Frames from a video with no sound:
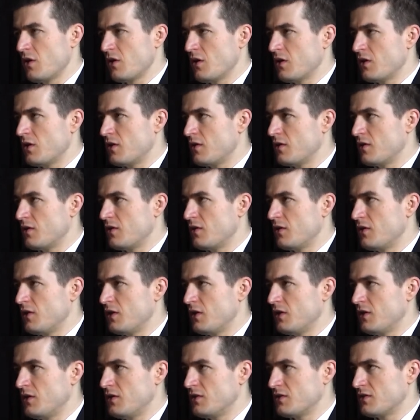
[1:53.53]
uh,
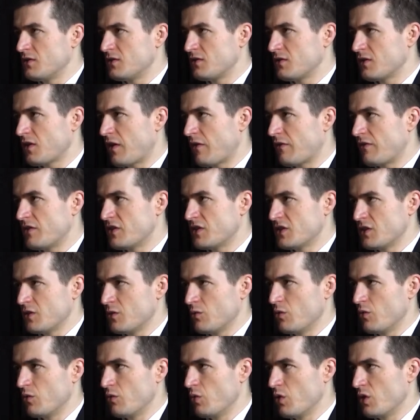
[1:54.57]
he's obviously
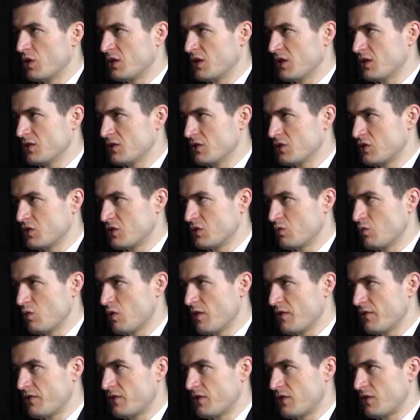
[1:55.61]
worked on
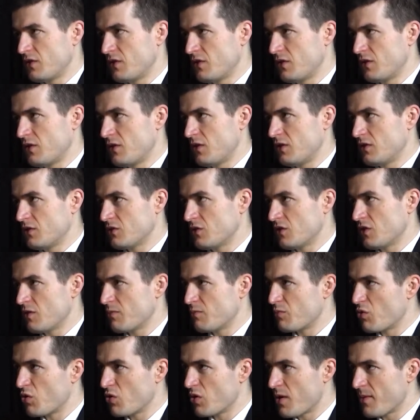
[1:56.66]
Swift, so on
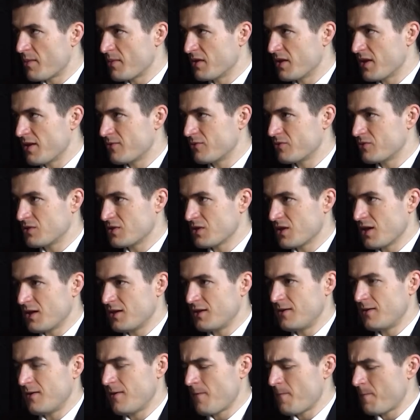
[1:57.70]
the programming language
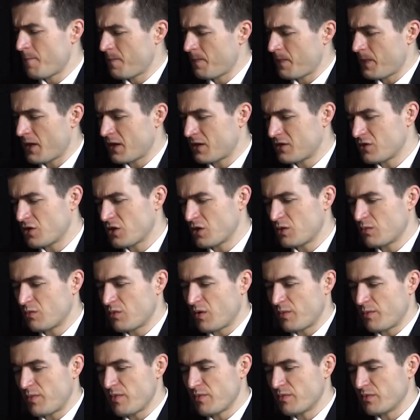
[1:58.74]
side. Talking
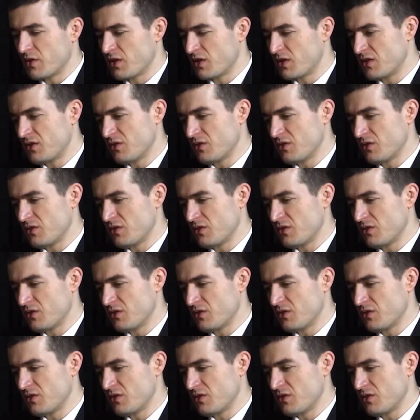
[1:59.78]
about people that